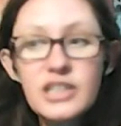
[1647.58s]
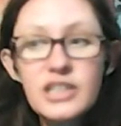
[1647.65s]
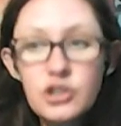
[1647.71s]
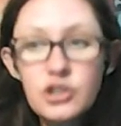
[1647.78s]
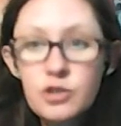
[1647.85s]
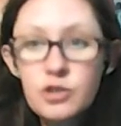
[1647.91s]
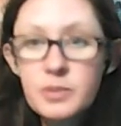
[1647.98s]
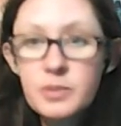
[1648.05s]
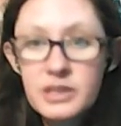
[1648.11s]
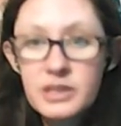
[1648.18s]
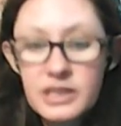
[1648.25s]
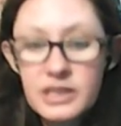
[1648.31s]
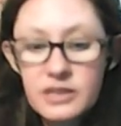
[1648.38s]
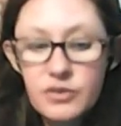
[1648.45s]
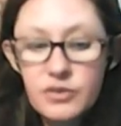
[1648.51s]
do
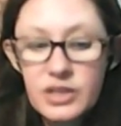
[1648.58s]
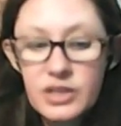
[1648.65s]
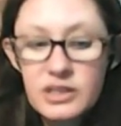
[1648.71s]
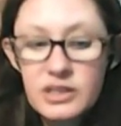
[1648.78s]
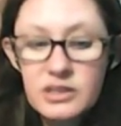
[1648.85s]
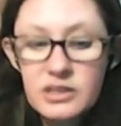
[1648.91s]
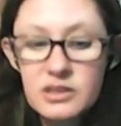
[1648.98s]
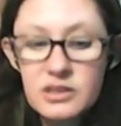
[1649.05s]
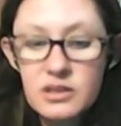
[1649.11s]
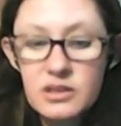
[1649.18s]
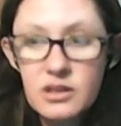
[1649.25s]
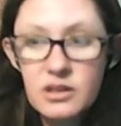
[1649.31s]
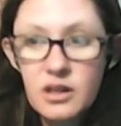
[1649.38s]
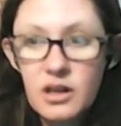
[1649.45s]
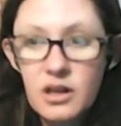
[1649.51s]
believe is
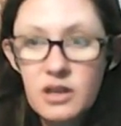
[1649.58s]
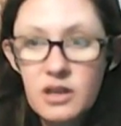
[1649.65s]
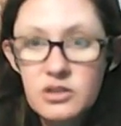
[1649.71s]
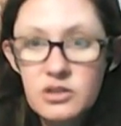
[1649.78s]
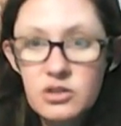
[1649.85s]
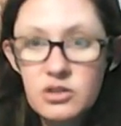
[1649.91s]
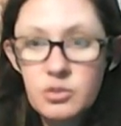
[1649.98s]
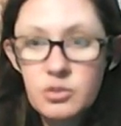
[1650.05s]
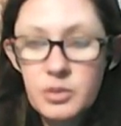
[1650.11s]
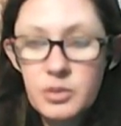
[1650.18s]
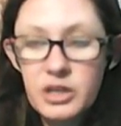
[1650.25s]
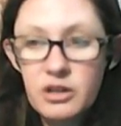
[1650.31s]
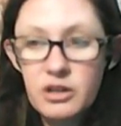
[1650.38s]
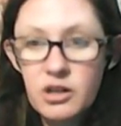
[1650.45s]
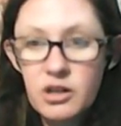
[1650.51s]
a
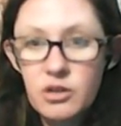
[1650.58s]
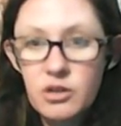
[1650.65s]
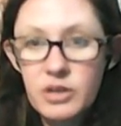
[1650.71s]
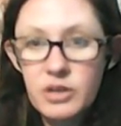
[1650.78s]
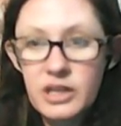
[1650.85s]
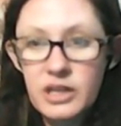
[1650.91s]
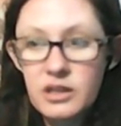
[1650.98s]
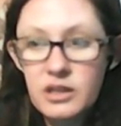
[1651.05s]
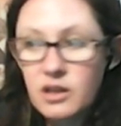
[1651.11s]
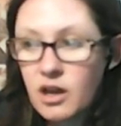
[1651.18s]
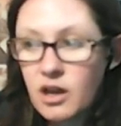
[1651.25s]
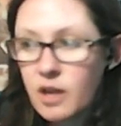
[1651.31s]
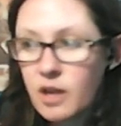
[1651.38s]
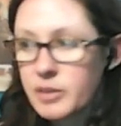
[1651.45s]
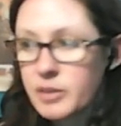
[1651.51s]
superhero in the
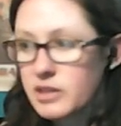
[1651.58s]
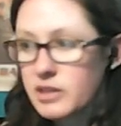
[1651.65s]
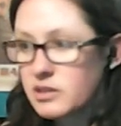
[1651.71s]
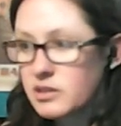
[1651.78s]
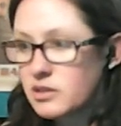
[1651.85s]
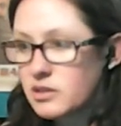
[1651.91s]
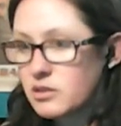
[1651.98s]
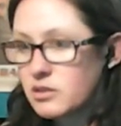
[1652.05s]
comics.